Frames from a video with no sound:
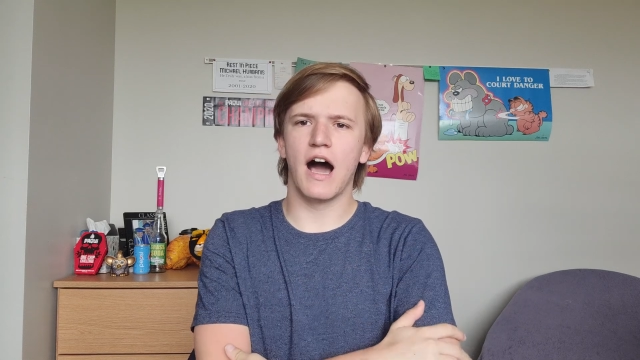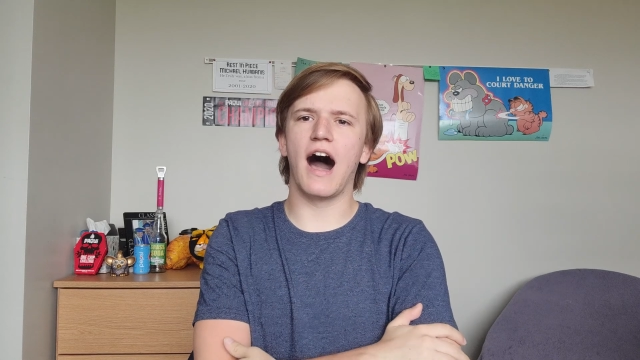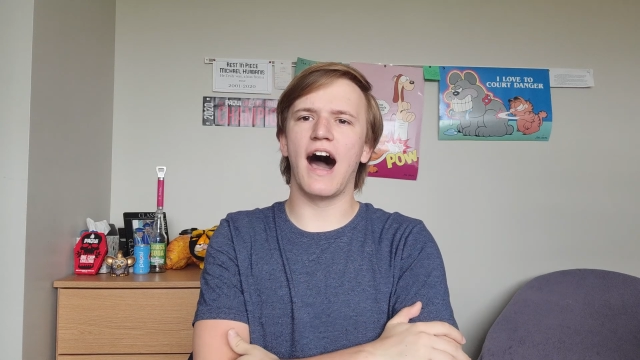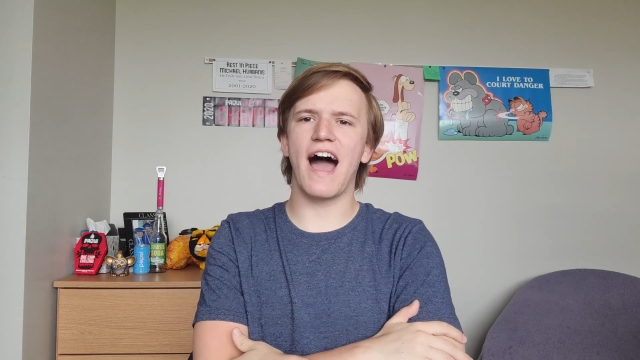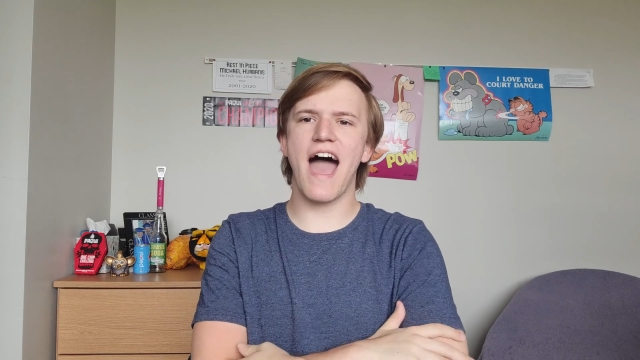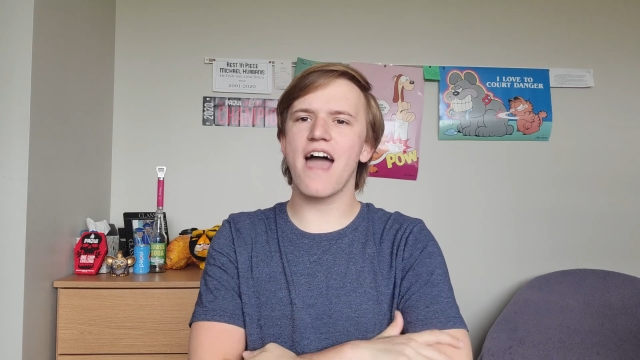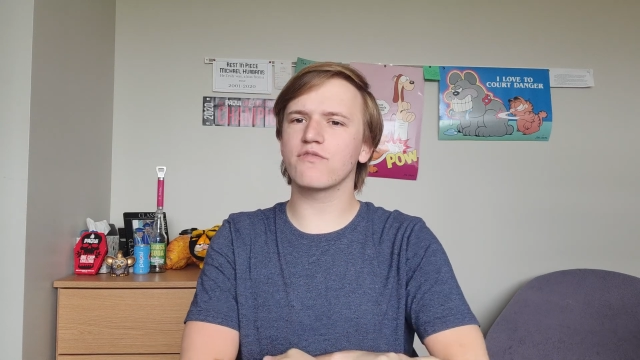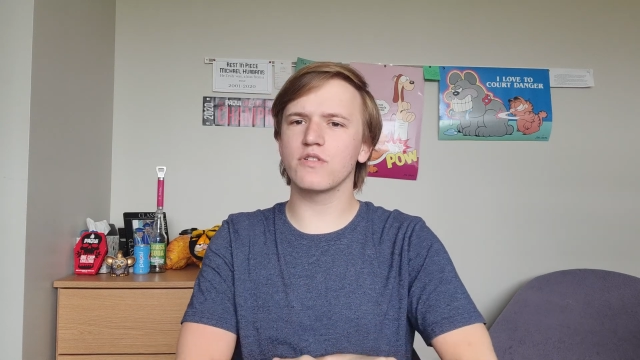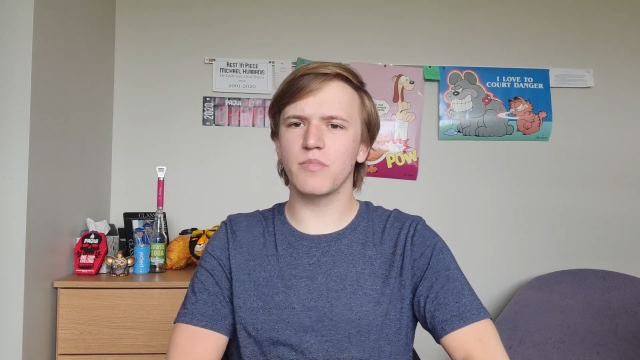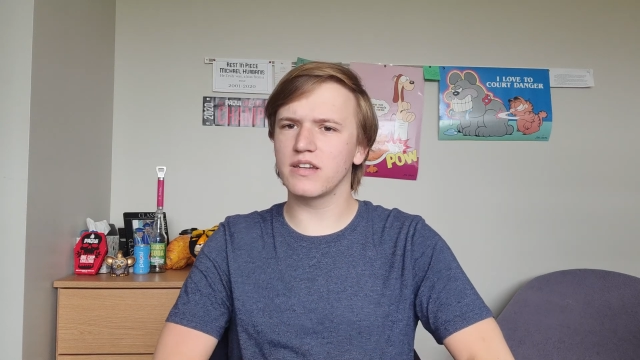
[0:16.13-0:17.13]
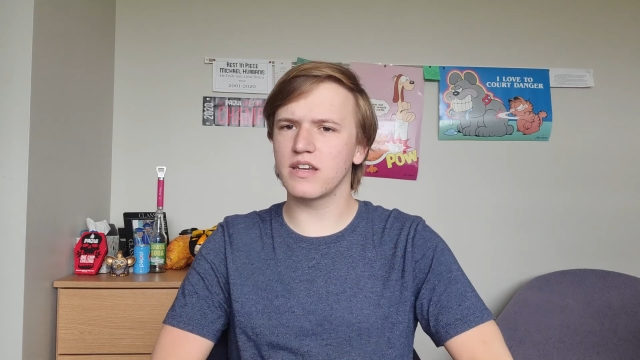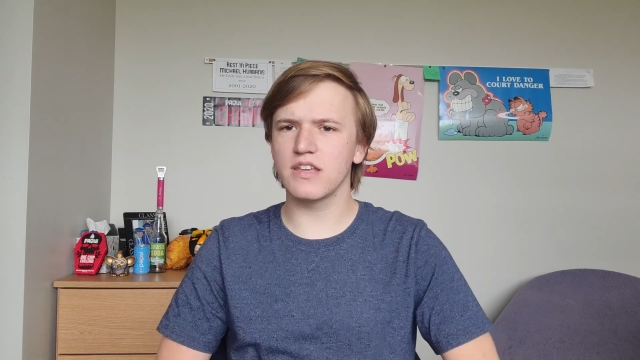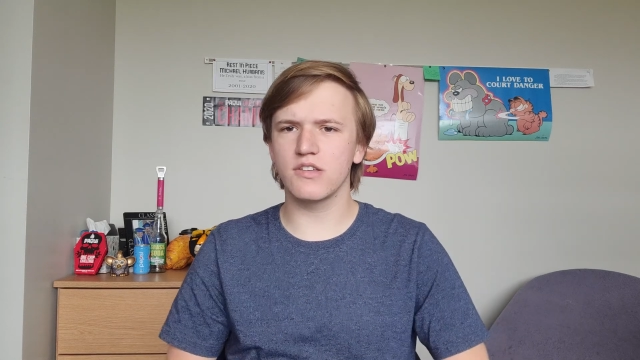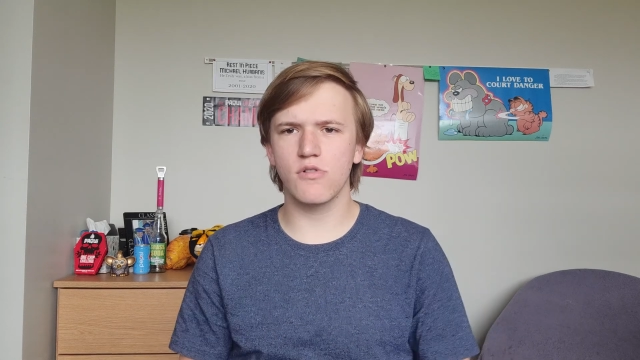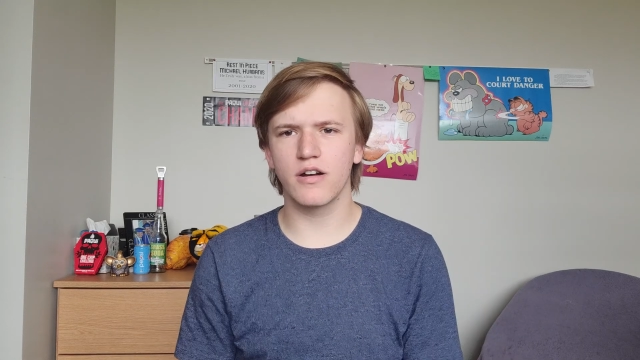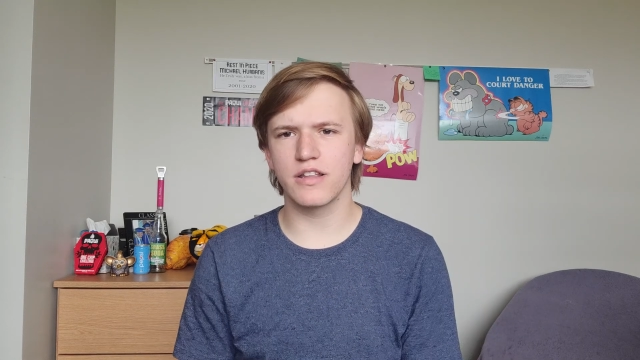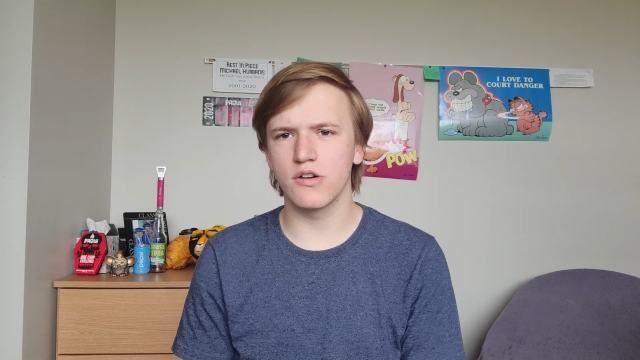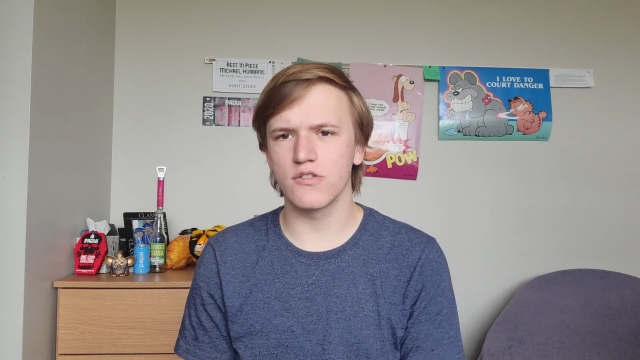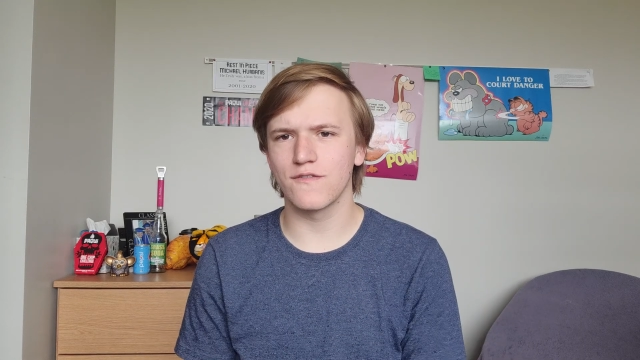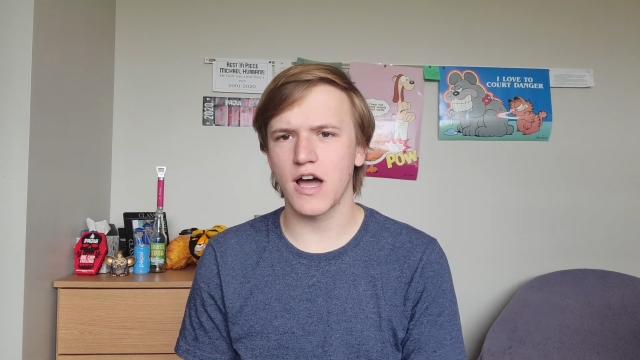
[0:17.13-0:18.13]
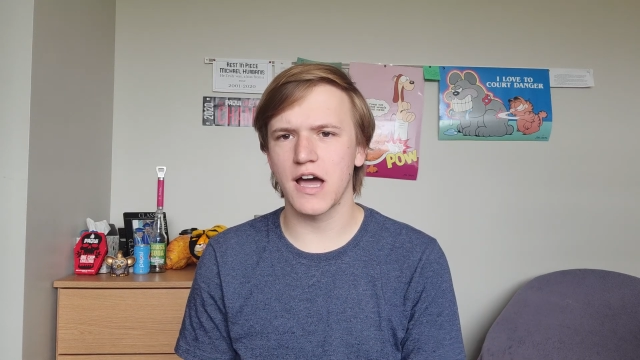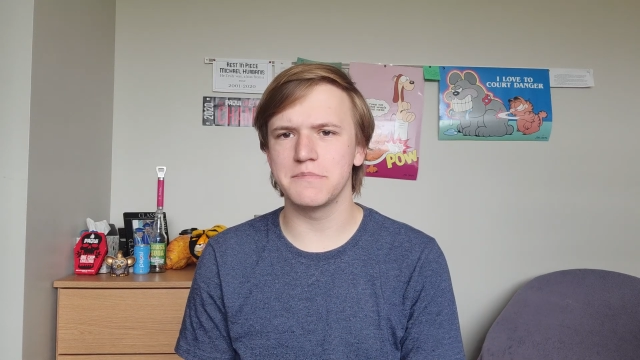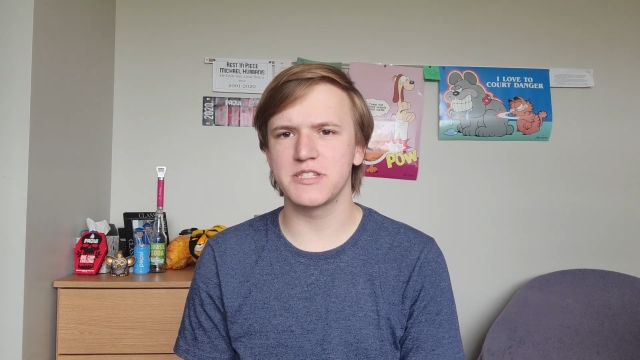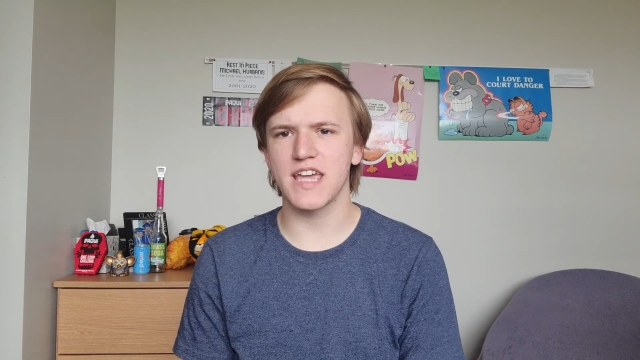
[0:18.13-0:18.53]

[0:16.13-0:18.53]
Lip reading: Every Monday, you already know the vibes.